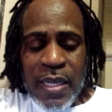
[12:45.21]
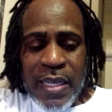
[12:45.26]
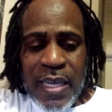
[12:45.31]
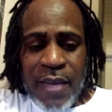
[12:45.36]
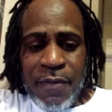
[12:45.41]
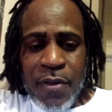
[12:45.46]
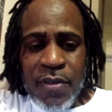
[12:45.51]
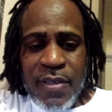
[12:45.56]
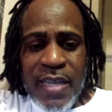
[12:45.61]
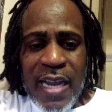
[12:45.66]

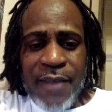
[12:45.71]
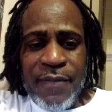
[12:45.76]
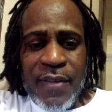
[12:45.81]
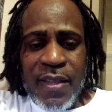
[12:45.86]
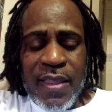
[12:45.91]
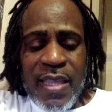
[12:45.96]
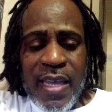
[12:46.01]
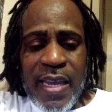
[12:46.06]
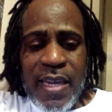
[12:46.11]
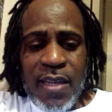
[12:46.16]
give you time to
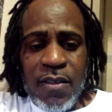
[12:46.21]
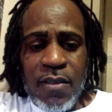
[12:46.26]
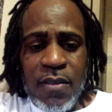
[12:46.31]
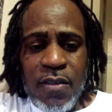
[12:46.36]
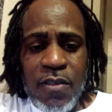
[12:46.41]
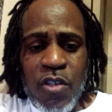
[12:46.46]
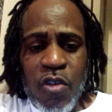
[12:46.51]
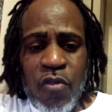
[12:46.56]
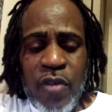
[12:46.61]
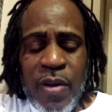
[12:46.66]
think,
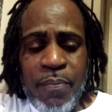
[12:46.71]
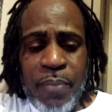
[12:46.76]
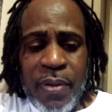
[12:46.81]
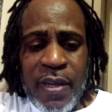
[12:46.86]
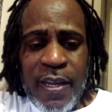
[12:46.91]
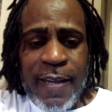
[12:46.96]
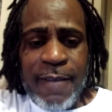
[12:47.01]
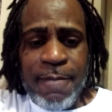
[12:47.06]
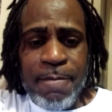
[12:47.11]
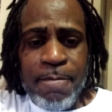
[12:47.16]
to
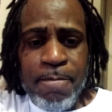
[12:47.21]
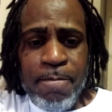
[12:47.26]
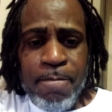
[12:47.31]
repent,